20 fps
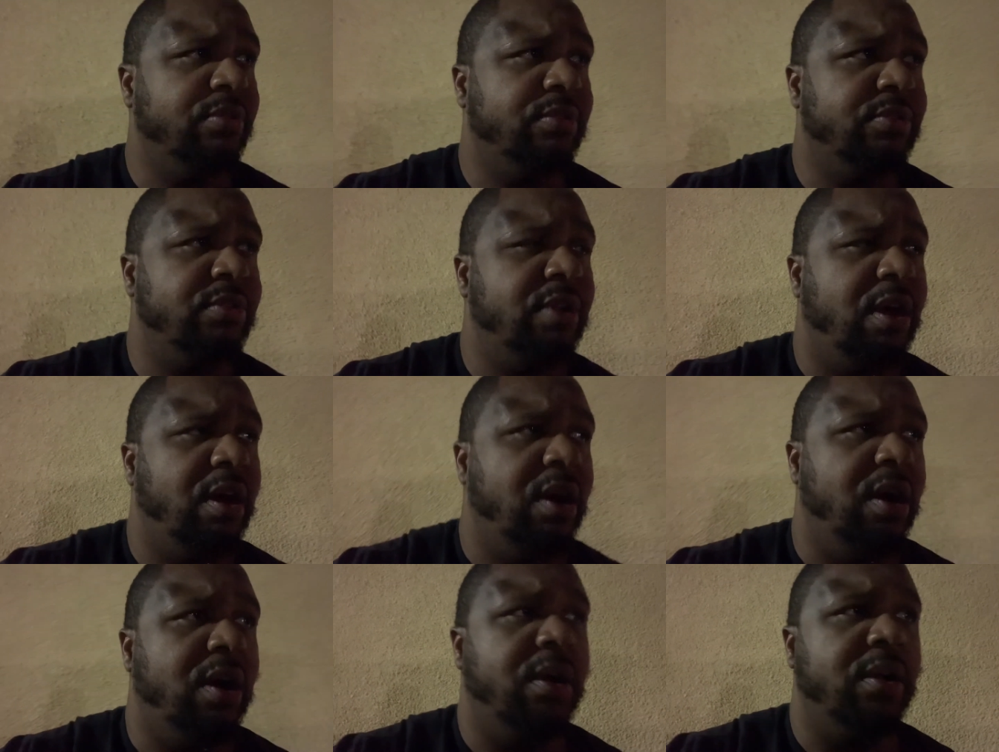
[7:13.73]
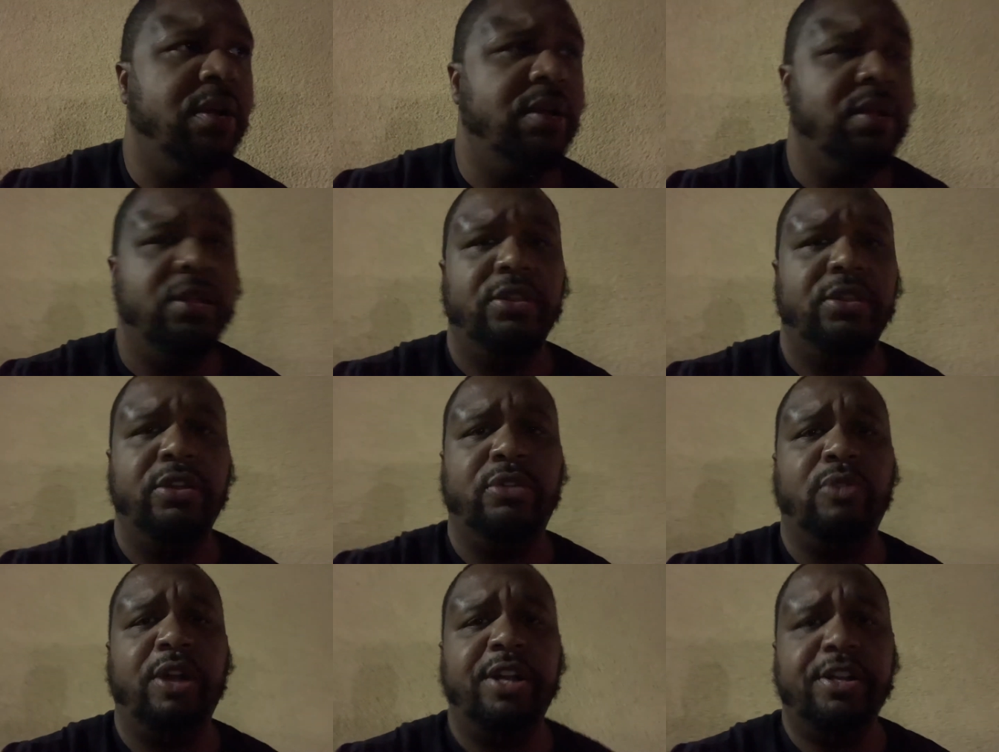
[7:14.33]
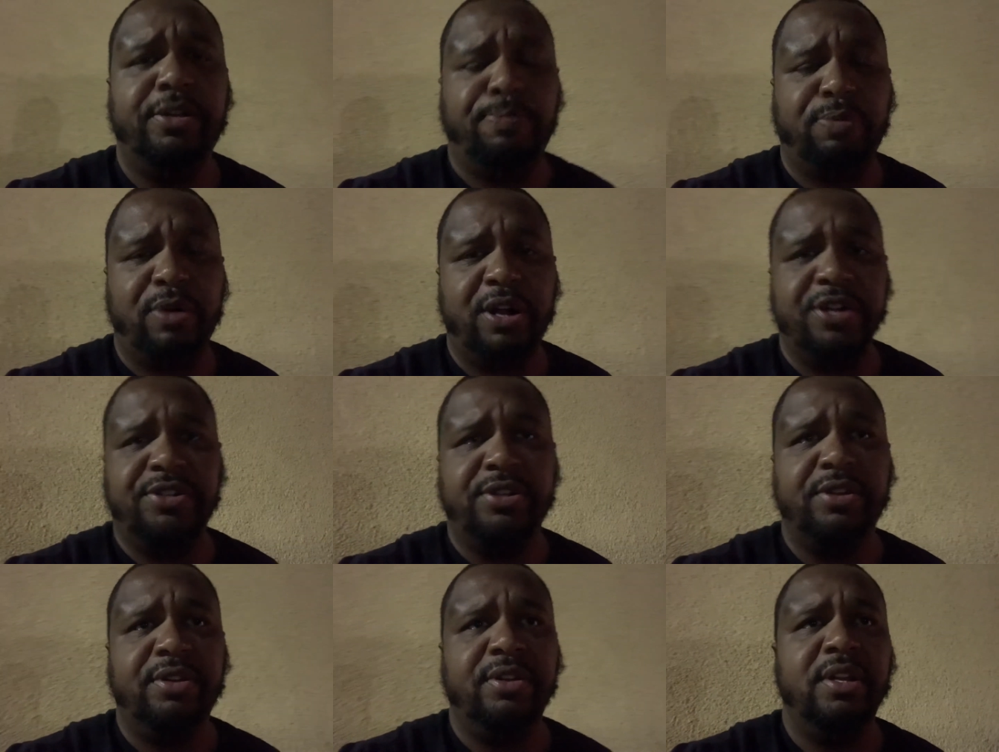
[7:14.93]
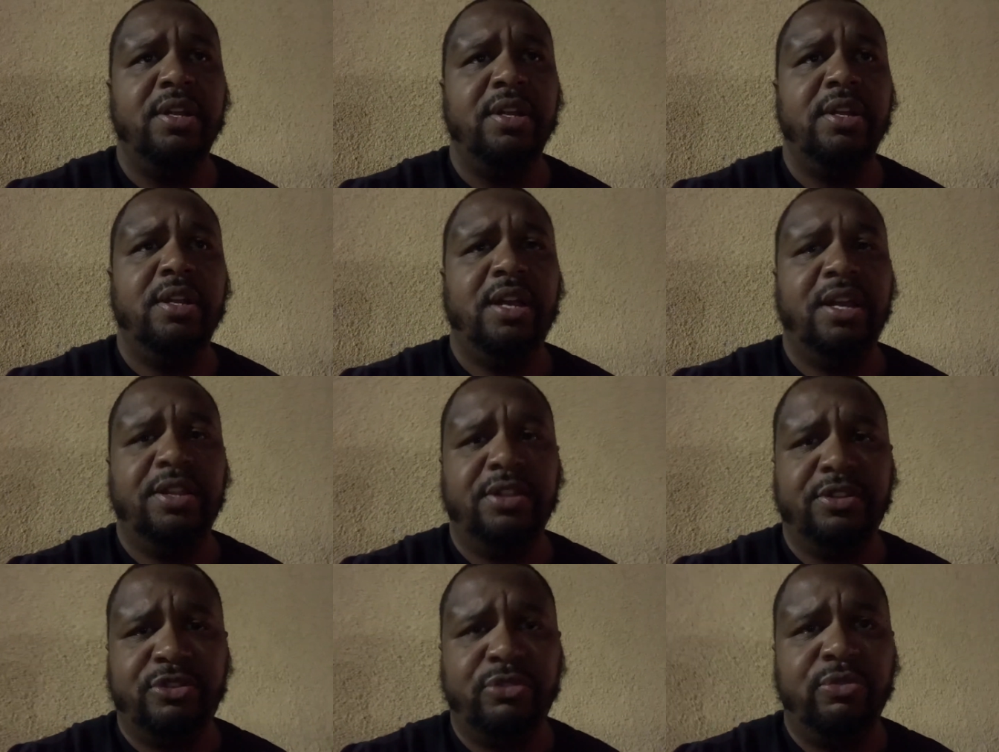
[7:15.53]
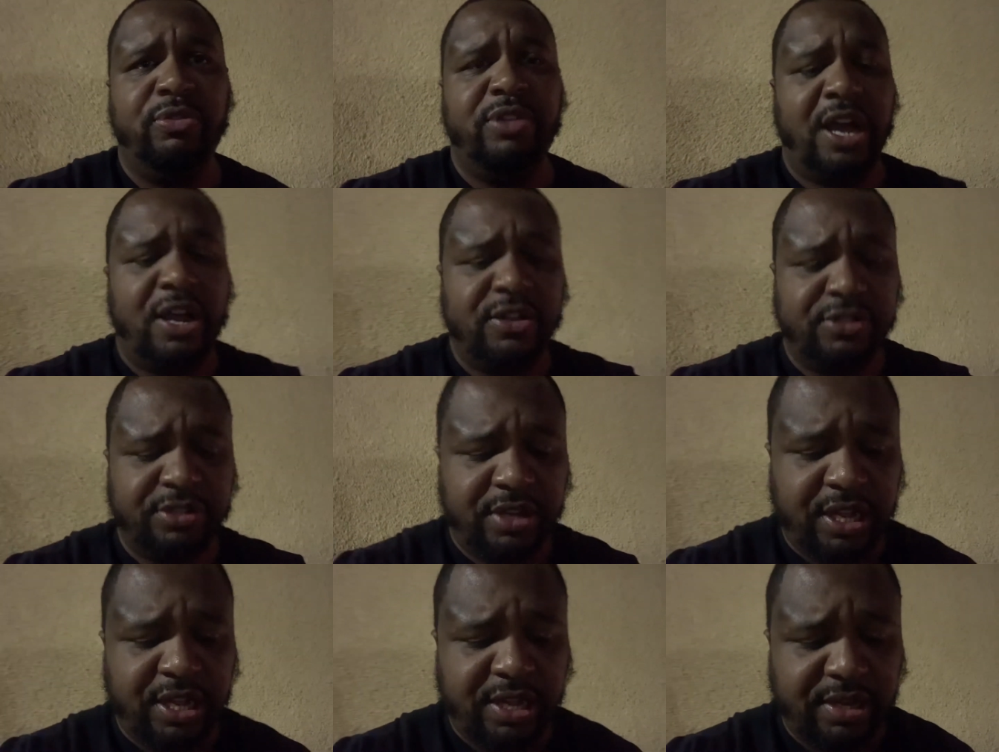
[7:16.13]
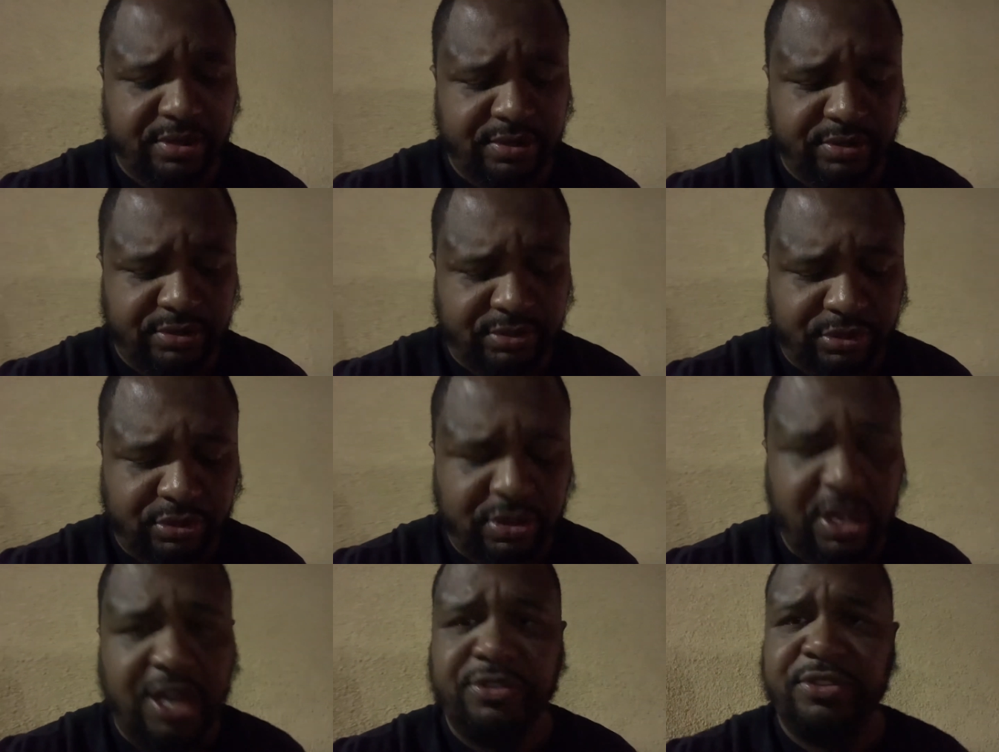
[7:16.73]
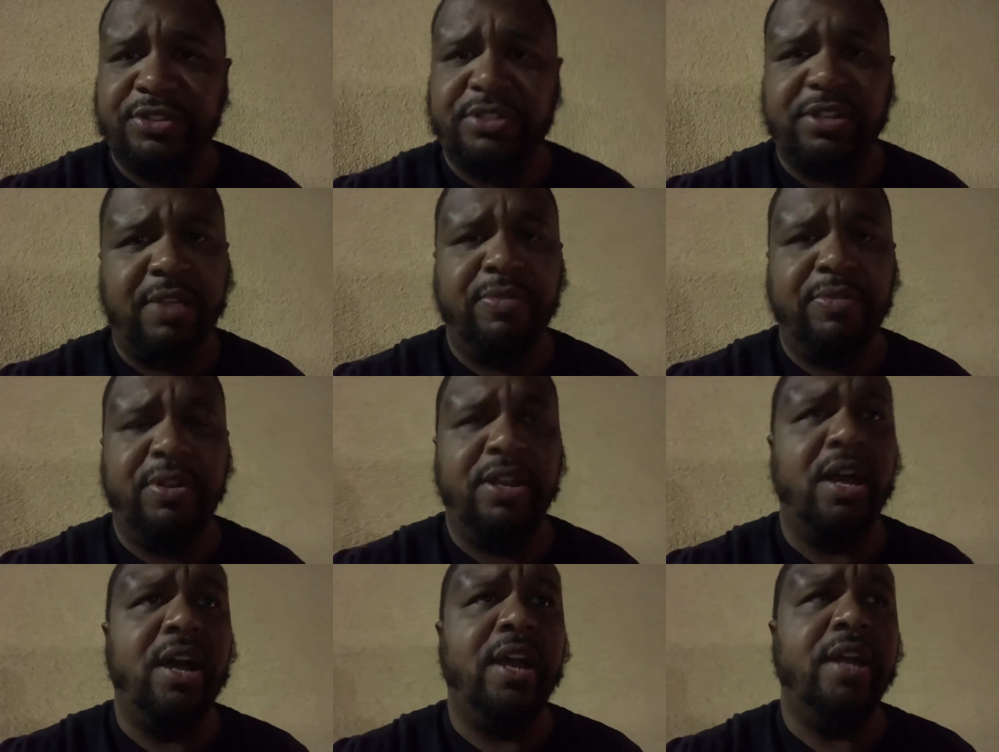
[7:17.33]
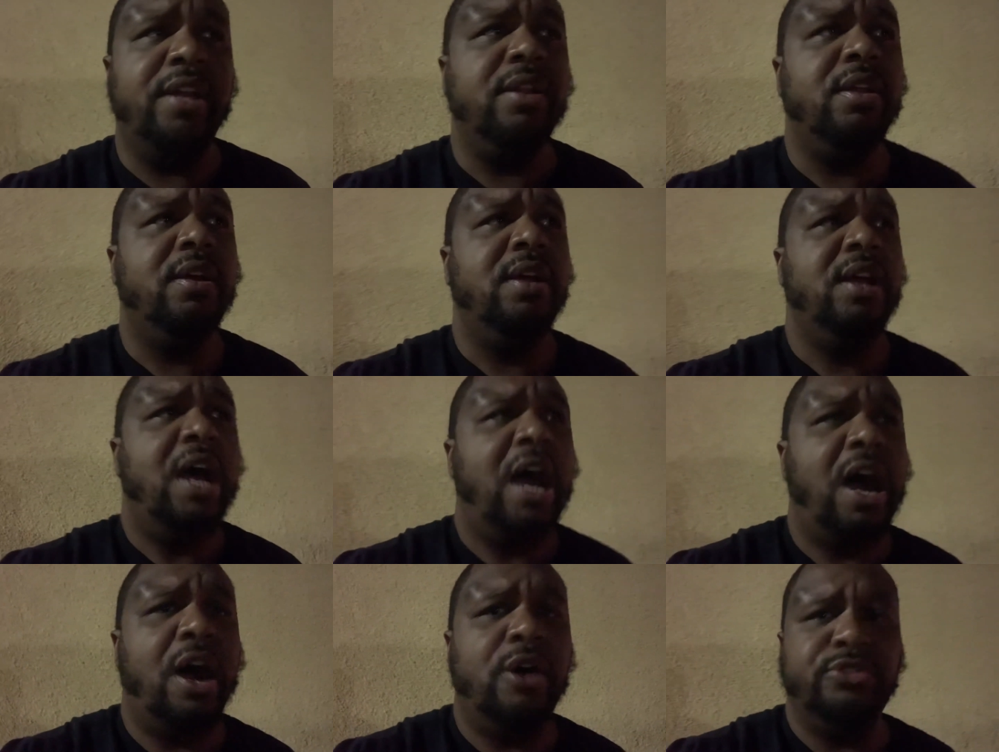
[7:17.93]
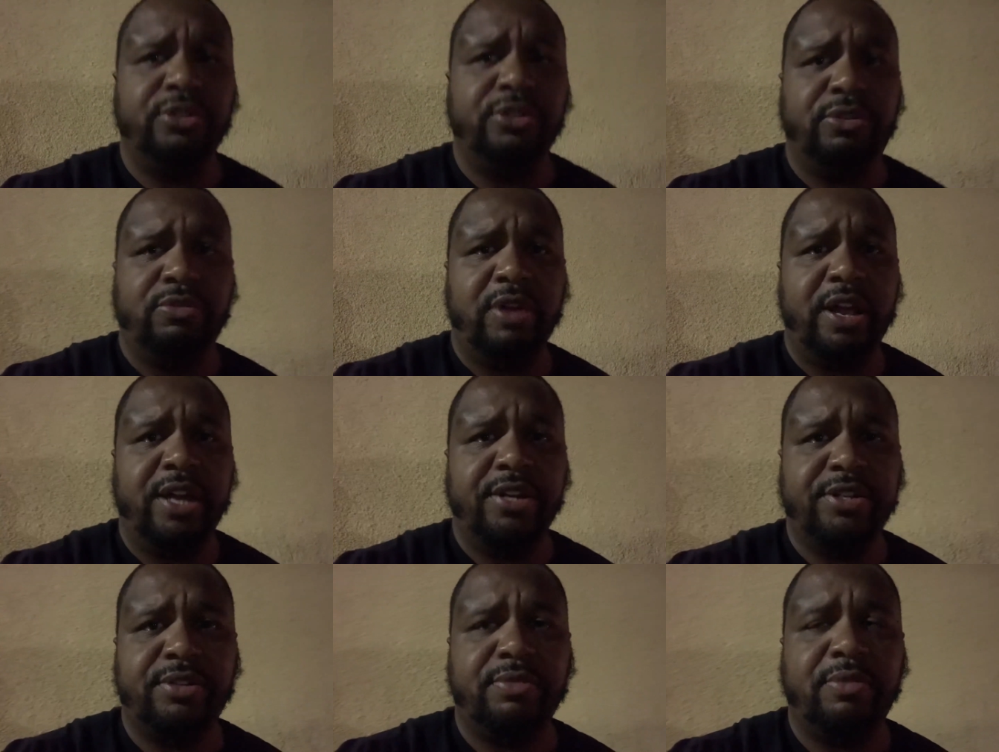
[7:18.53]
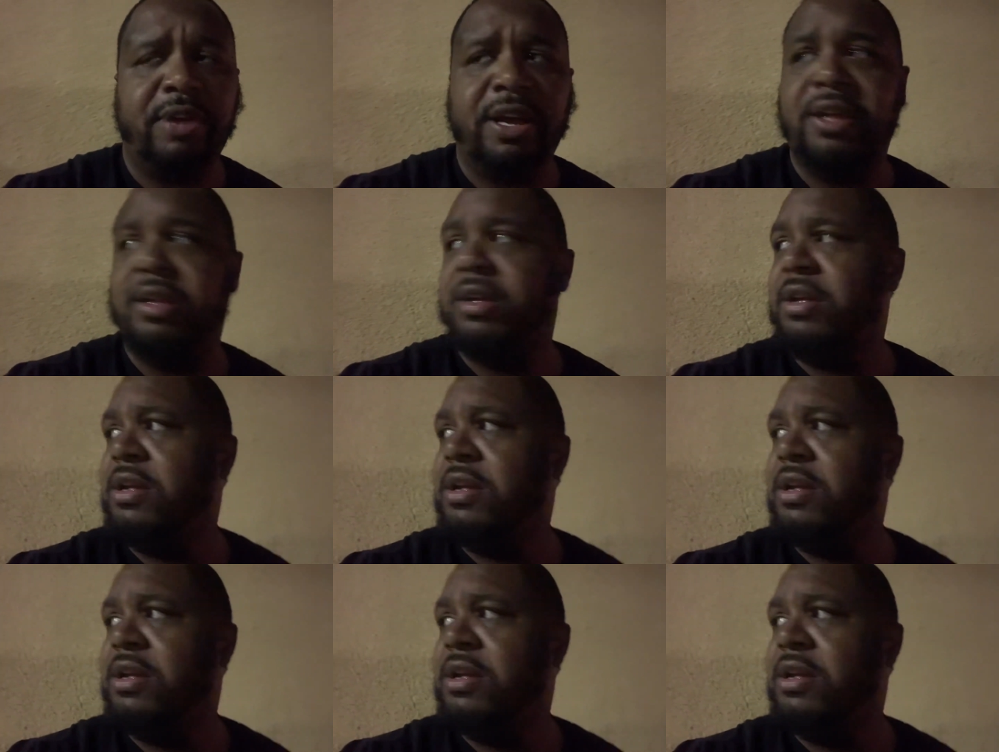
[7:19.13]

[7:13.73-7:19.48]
uh, the Great Depression and the 2008, 2007, 9 housing crash, right?